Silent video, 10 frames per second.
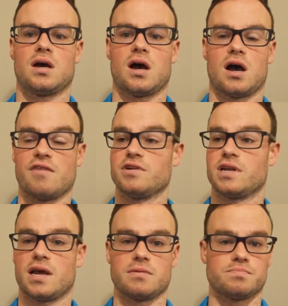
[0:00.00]
every
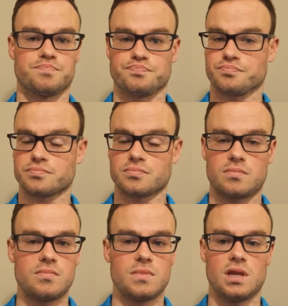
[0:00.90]
day,
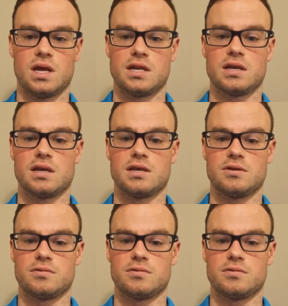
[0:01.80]
and he